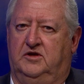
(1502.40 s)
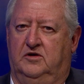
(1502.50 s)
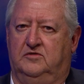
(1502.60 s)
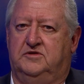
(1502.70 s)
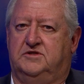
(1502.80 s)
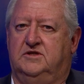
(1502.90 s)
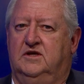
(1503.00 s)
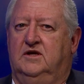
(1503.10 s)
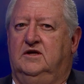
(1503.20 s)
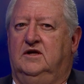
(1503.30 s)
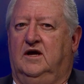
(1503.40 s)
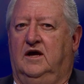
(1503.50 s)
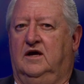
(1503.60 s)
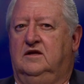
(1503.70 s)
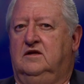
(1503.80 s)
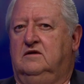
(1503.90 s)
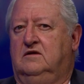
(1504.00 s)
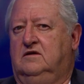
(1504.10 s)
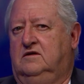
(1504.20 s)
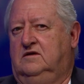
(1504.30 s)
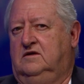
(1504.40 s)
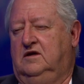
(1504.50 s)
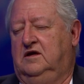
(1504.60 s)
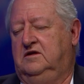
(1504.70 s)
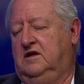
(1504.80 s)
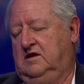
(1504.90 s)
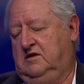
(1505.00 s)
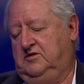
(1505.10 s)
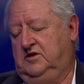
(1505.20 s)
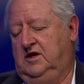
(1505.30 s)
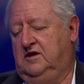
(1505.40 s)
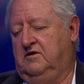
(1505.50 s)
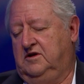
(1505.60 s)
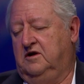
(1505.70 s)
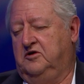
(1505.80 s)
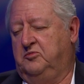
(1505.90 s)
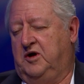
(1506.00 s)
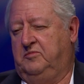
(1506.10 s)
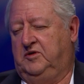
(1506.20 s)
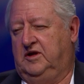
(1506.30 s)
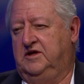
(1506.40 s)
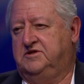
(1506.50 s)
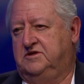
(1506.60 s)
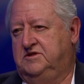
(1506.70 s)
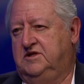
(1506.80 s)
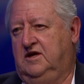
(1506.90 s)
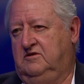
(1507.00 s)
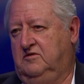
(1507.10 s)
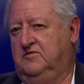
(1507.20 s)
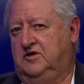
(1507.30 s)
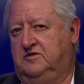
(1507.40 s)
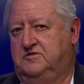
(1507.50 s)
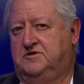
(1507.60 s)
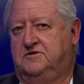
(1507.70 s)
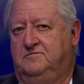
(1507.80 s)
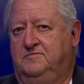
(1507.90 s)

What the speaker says: use and in our younger populations and overdose.